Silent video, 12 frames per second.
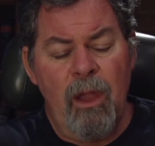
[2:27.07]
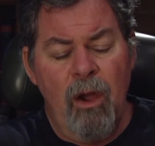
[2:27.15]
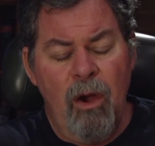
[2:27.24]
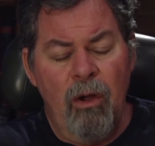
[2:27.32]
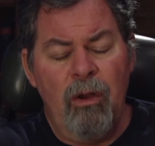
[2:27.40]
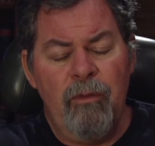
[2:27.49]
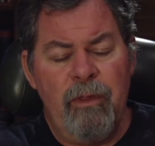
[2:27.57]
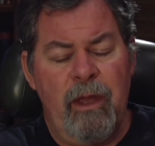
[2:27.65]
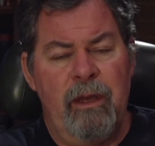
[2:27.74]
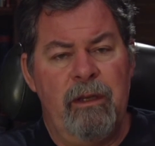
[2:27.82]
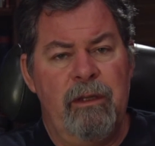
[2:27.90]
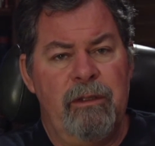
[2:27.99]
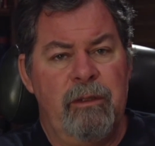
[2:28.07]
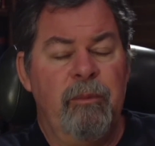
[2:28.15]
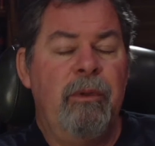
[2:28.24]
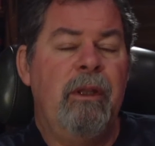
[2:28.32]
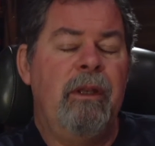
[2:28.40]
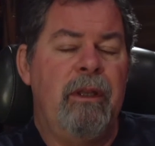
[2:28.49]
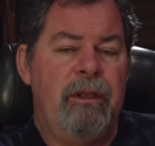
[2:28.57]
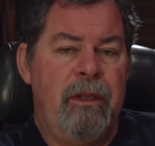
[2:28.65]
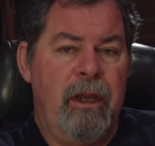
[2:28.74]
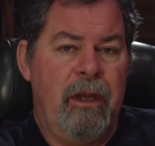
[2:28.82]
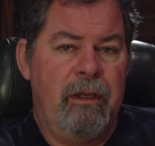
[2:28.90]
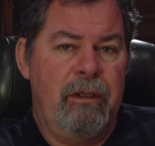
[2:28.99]
All of that is completely
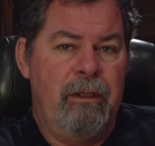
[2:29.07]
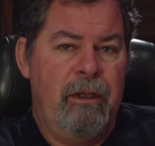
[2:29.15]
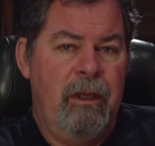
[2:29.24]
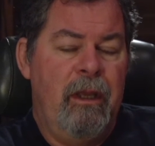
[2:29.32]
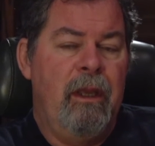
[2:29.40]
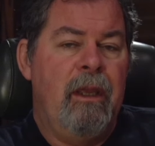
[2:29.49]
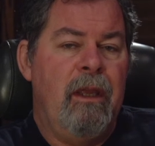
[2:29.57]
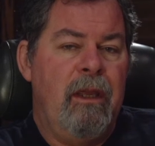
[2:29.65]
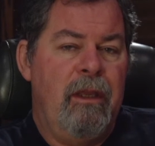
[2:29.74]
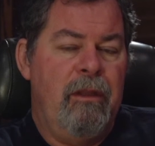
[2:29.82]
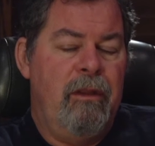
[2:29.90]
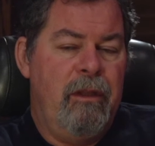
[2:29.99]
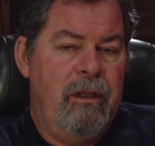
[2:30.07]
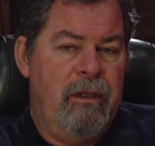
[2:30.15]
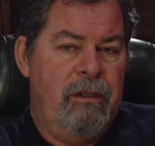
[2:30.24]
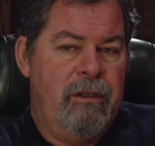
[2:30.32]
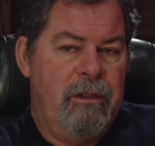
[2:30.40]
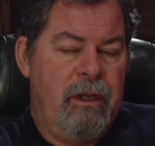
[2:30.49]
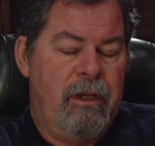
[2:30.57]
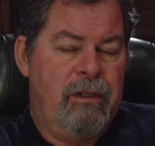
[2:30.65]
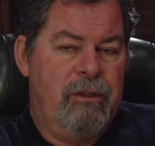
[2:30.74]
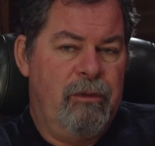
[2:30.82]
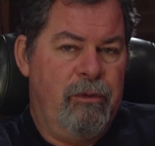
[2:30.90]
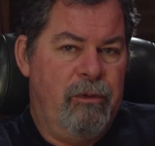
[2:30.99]
intact in these
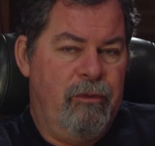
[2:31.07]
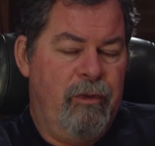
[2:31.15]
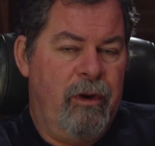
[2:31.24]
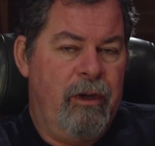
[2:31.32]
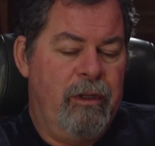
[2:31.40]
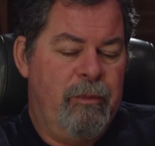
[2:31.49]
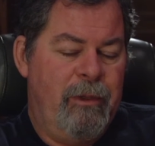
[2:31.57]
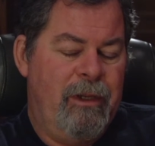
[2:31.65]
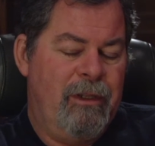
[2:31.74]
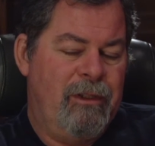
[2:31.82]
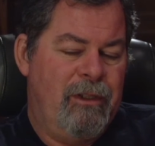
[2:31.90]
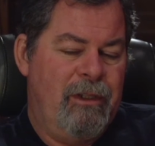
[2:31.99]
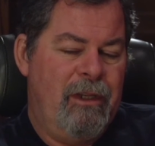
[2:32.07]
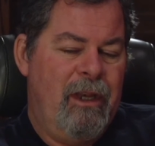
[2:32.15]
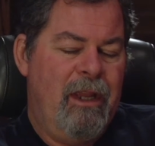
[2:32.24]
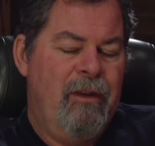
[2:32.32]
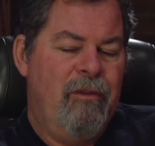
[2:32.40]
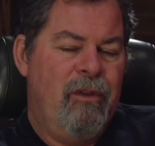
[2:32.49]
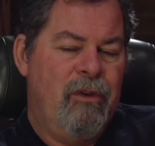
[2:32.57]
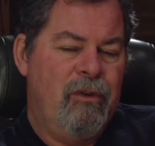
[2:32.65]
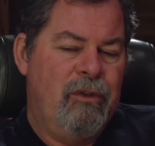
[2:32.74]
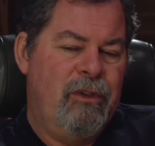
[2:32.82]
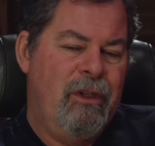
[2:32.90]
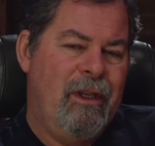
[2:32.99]
textual variants because none of
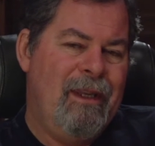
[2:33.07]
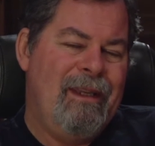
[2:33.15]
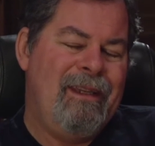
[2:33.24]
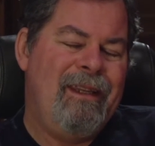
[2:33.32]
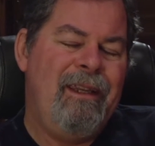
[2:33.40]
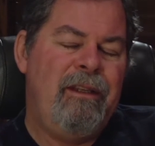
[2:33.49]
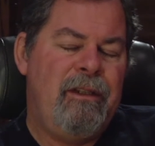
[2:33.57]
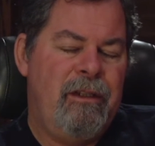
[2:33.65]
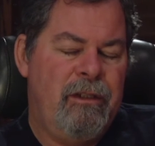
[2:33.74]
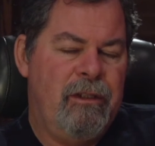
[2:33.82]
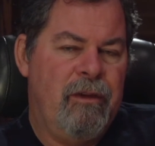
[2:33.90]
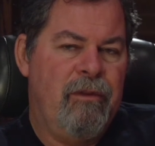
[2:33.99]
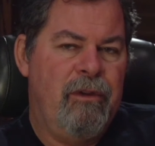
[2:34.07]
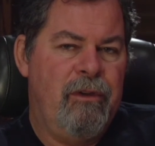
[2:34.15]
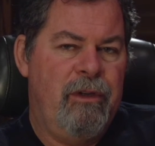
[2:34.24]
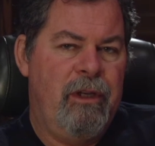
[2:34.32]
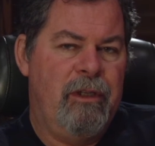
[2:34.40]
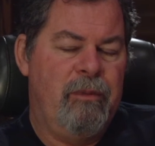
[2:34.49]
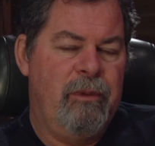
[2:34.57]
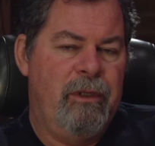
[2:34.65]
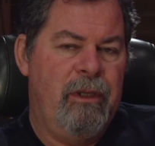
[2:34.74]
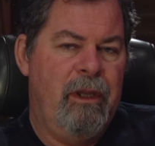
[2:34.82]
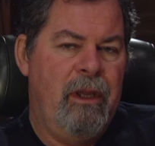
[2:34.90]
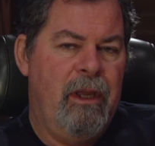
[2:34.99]
those teachings of the New
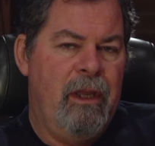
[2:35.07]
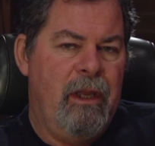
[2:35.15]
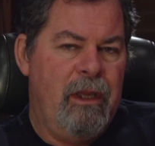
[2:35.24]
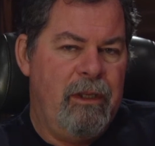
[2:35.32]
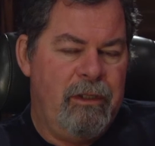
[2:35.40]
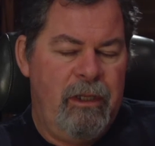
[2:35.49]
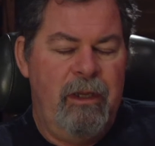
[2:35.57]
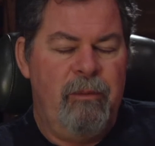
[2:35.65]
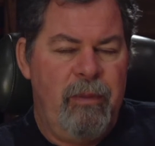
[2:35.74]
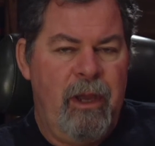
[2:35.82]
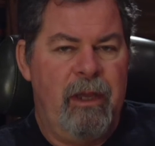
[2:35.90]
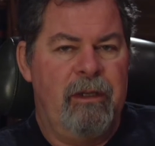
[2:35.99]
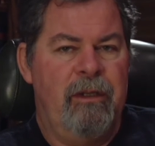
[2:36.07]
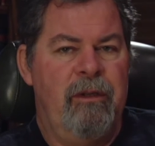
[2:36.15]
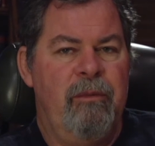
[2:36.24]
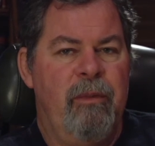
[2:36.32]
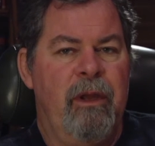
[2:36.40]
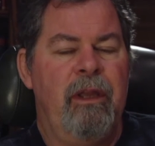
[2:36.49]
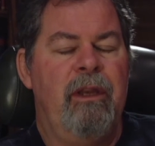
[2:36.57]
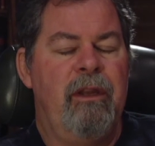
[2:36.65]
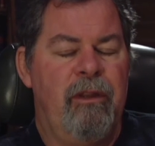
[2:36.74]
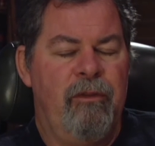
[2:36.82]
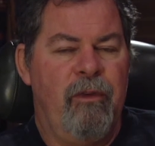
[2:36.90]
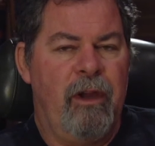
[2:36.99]
Testament is impacted by any
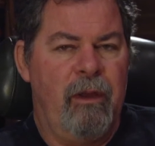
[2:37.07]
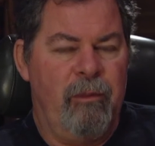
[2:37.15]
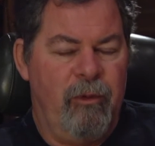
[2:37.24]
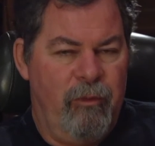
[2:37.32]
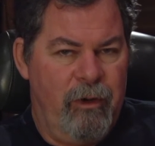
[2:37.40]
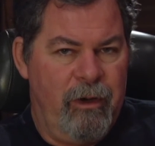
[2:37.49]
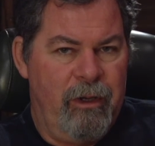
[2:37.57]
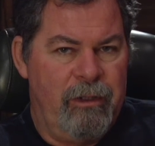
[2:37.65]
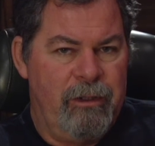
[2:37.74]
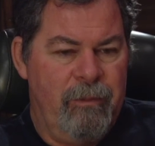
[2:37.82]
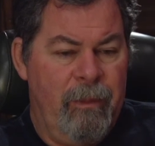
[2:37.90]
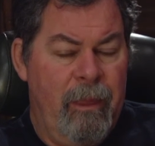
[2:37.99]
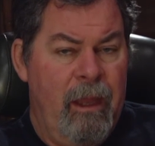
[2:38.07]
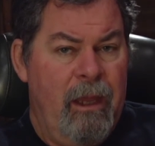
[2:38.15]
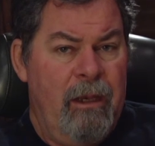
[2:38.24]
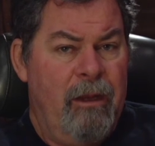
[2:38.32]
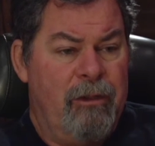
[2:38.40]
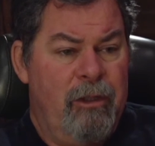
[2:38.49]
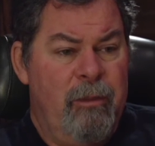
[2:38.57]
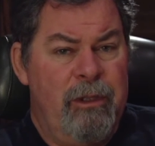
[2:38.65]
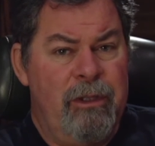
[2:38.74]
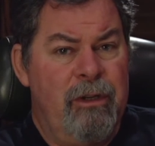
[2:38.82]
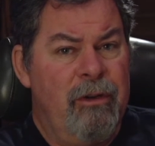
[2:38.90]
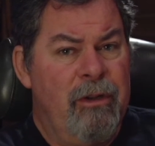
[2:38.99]
of the viable variants. Now, to be
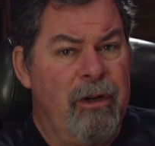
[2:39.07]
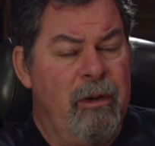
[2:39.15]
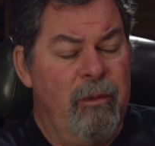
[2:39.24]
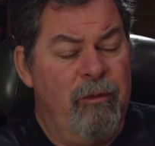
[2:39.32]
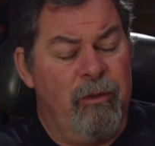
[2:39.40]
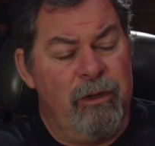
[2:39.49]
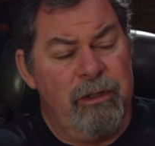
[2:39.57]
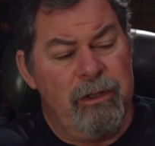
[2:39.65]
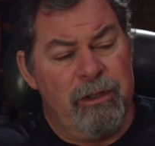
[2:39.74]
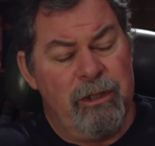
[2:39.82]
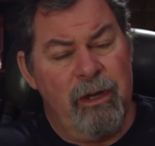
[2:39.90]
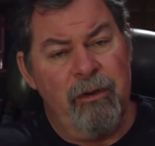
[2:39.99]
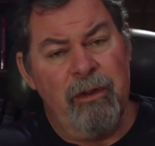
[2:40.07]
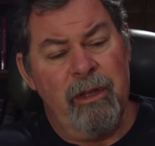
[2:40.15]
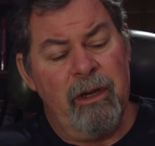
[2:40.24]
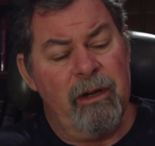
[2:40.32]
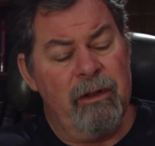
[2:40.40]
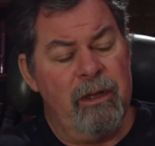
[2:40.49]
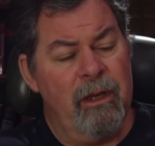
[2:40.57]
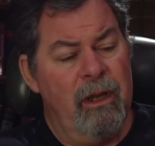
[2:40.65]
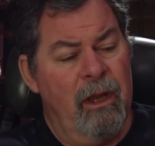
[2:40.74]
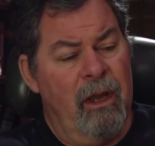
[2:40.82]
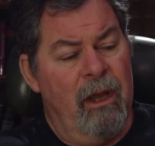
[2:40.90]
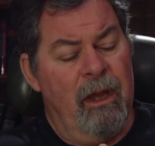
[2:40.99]
sure, there are going to be verses here and there that
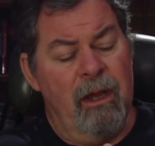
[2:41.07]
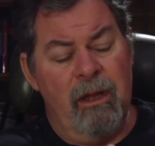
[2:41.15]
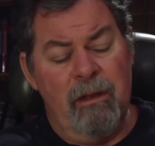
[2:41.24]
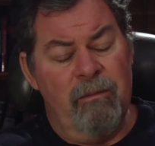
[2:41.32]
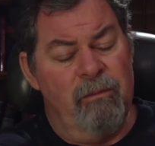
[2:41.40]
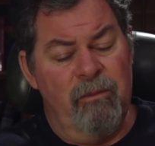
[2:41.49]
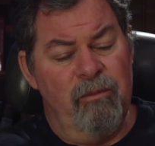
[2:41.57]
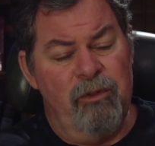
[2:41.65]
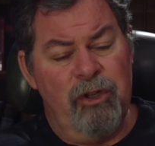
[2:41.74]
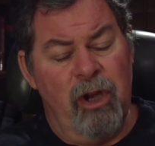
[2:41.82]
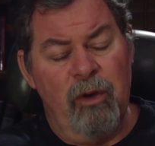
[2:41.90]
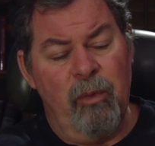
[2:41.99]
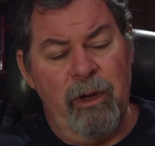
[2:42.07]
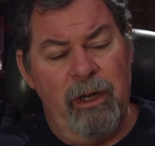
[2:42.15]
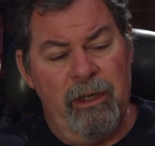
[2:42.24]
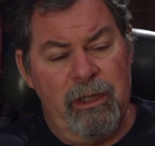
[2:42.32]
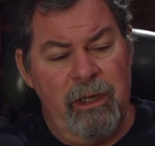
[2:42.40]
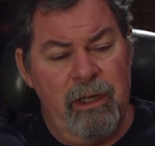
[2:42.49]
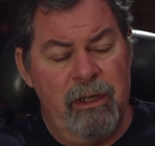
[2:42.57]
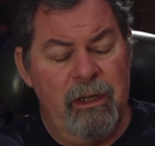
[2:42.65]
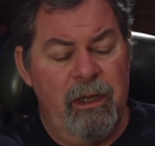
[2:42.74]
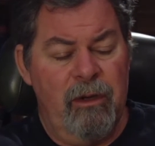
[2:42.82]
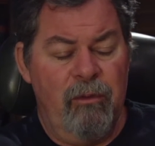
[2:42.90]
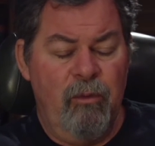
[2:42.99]
uh, John
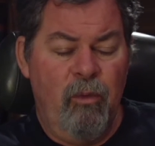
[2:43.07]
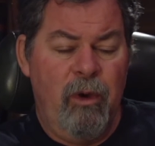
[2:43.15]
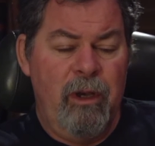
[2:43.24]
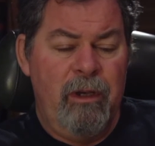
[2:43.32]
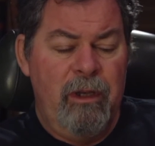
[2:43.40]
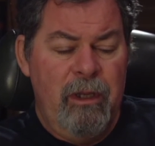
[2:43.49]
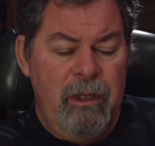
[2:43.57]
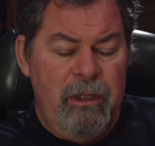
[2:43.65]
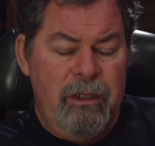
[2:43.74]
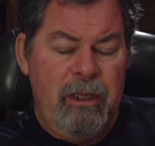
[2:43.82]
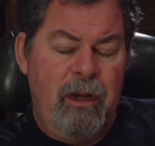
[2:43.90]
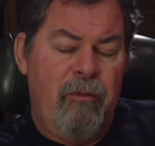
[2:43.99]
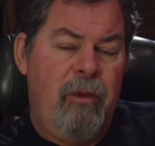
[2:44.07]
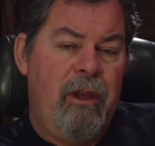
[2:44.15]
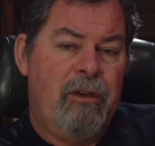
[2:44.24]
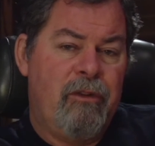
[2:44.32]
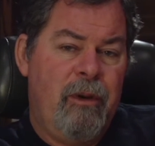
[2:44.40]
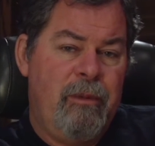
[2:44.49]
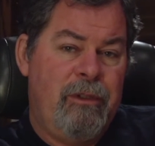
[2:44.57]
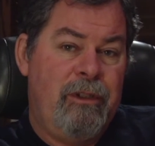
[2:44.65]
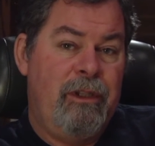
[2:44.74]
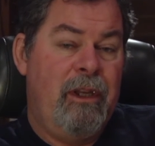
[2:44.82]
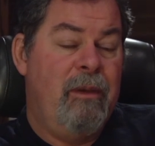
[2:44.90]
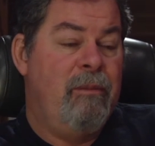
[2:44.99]
1.18 in one set of manuscripts
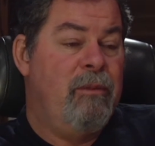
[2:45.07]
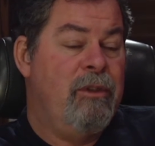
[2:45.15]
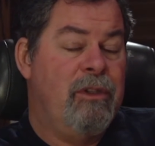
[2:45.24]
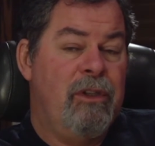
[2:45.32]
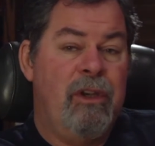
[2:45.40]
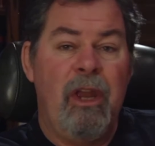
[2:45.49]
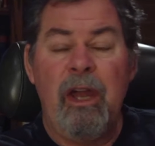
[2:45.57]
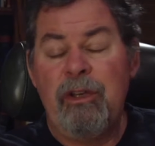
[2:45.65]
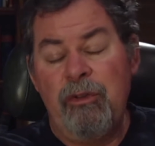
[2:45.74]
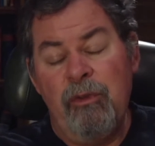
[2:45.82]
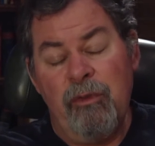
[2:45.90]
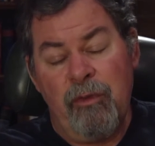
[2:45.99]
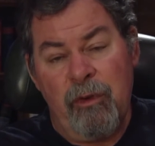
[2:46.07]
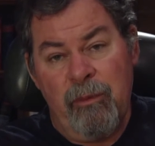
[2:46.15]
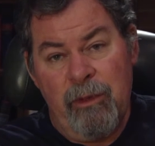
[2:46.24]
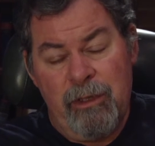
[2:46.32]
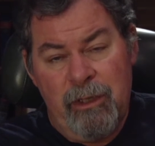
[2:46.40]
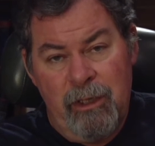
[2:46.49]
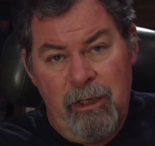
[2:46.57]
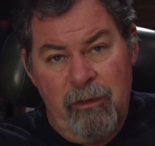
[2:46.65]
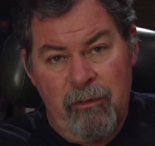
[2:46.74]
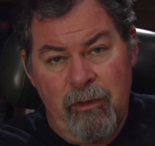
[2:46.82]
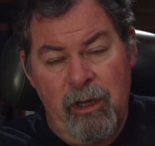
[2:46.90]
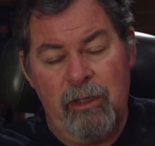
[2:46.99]
seems not to affirm the deity
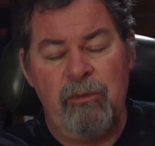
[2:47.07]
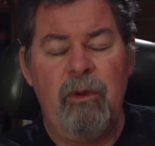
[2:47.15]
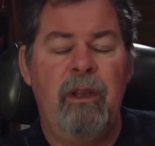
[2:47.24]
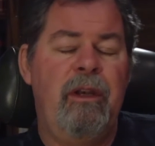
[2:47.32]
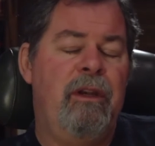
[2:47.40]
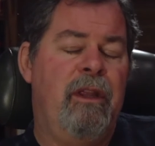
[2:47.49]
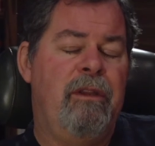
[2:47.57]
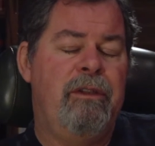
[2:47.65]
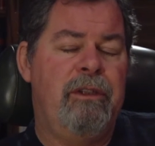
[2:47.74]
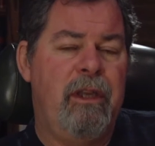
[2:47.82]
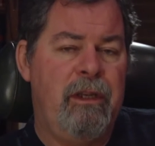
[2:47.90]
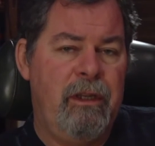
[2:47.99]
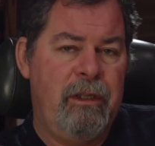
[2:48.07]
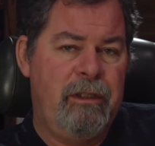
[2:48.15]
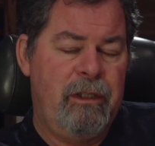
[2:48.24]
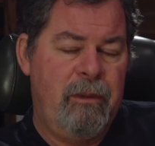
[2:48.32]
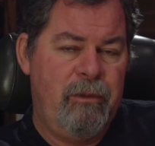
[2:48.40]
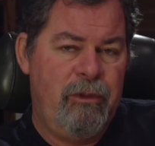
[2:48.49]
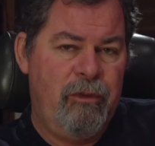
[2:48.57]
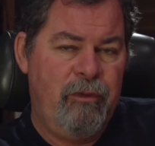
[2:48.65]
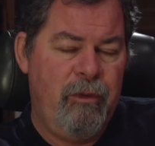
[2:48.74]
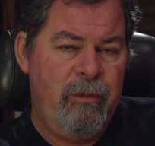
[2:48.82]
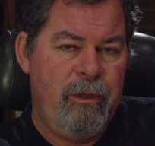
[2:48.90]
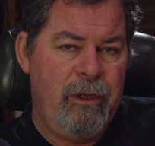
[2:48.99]
of Christ, while in another set it seems to
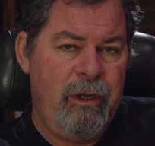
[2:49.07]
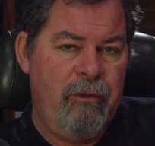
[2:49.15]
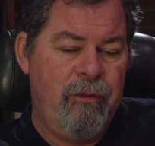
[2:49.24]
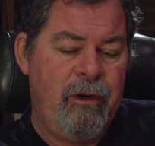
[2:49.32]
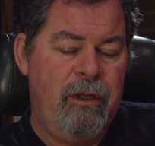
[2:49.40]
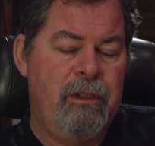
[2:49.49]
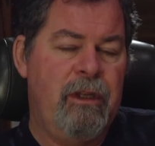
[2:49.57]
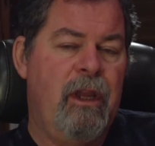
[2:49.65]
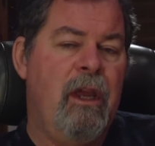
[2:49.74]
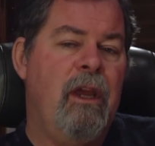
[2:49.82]
affirm the deity of Christ.